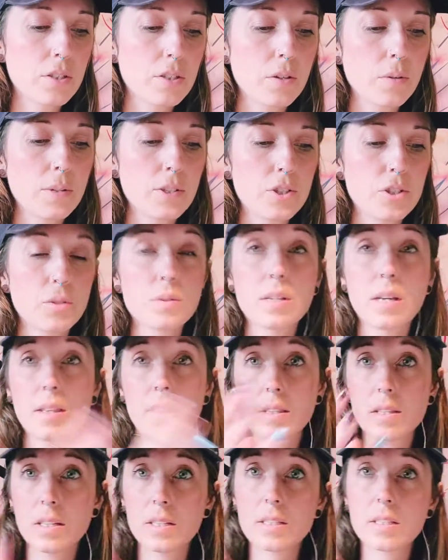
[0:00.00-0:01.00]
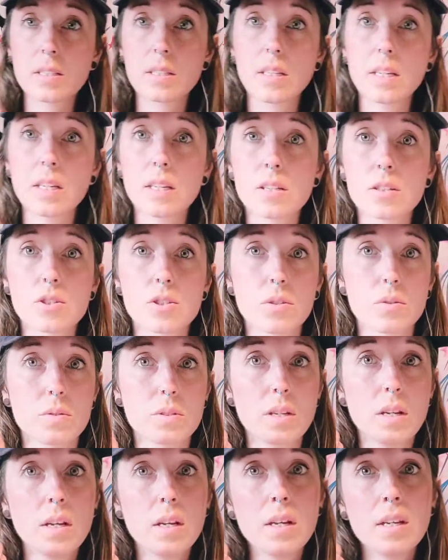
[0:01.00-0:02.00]
So it shows ethnicity, it
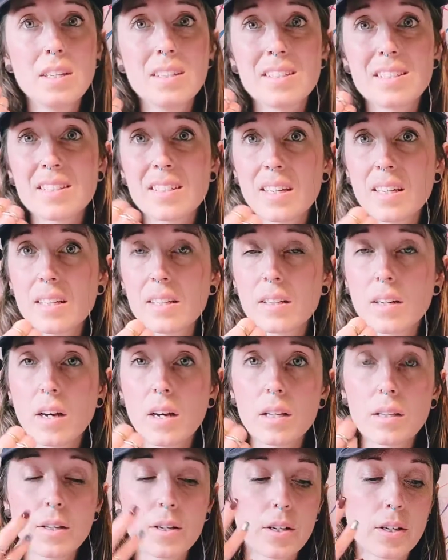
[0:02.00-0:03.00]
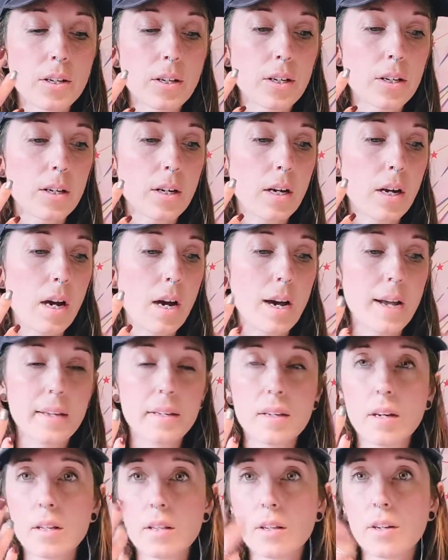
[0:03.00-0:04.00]
shows skin color, eye
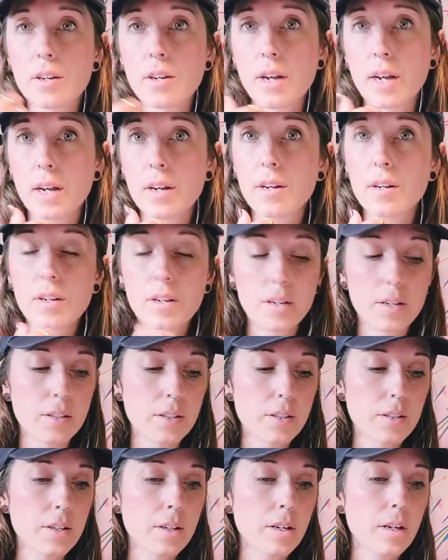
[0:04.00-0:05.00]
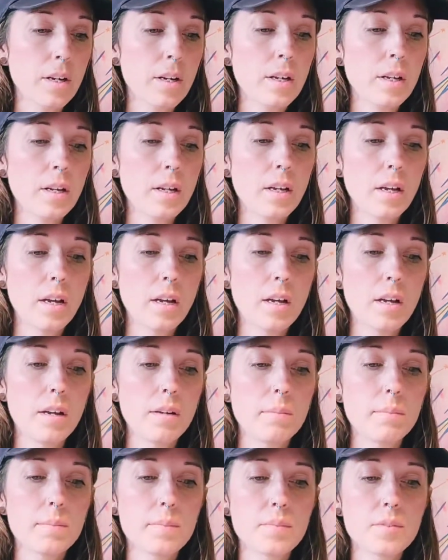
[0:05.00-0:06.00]
color, hair color.
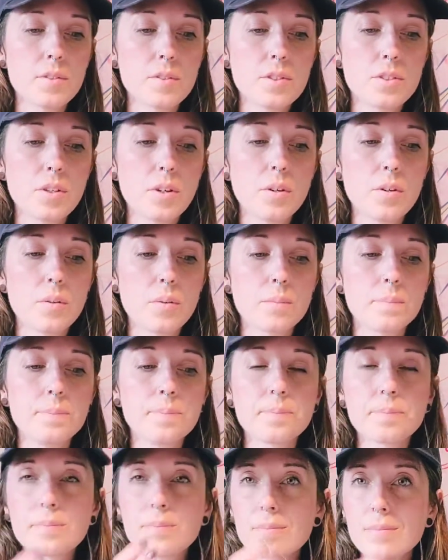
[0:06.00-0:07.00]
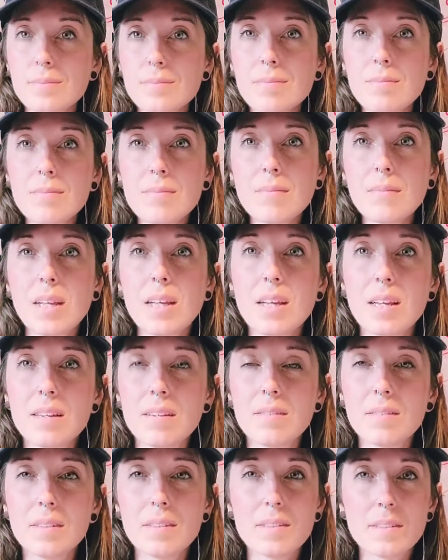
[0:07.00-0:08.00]
So
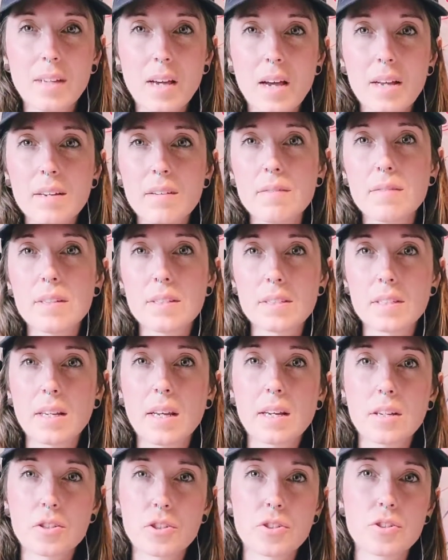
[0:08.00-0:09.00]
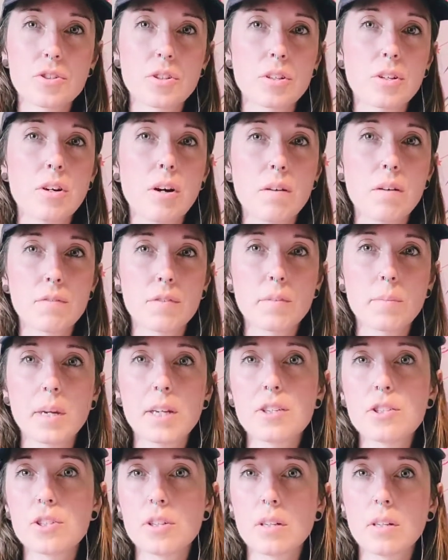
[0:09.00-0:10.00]
it kind of is an extra
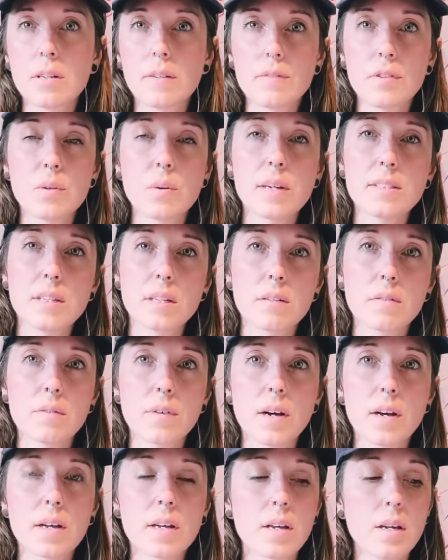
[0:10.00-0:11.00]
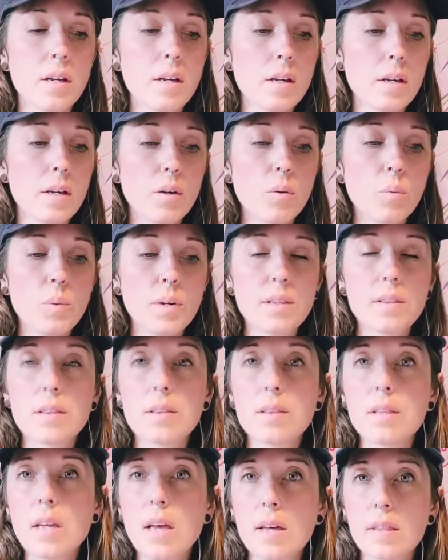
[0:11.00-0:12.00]
confirmation if you identify with
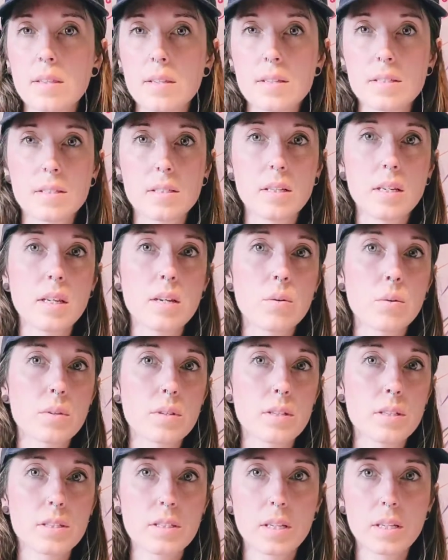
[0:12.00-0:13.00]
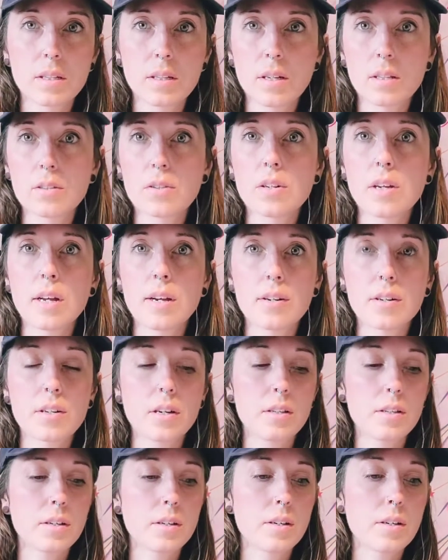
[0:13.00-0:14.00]
the ethnicity or the skin color, hair
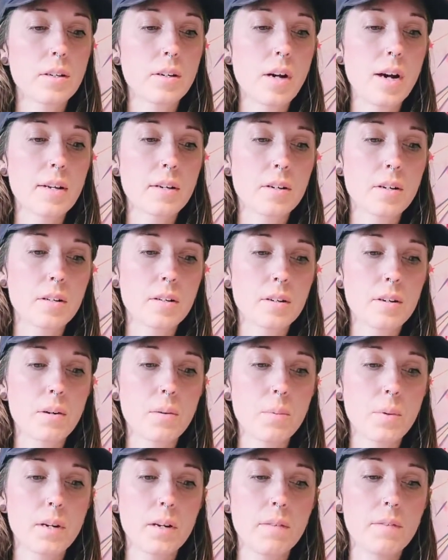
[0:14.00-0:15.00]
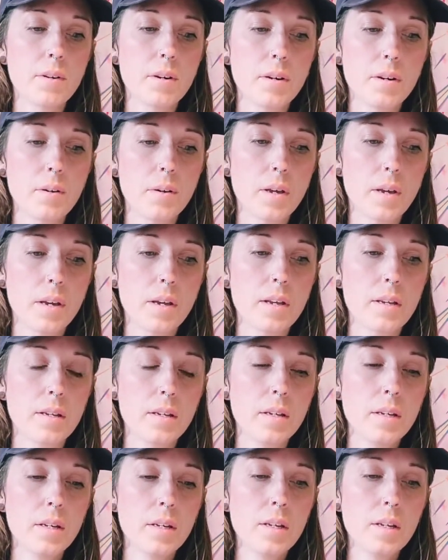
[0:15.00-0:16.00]
color, eye color, whatever. Okay,
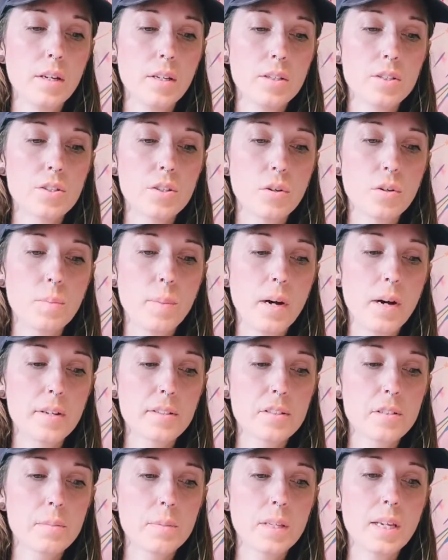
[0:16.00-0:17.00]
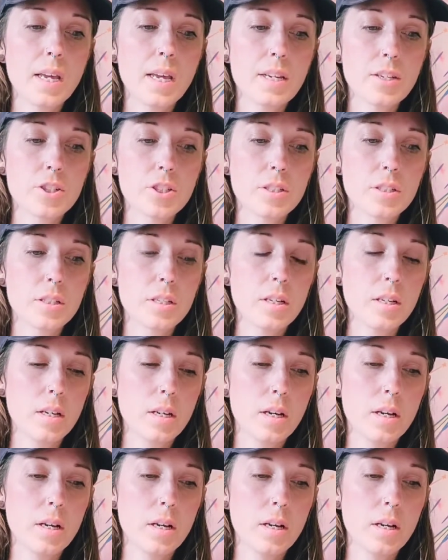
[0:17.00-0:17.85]
so possibly Asian.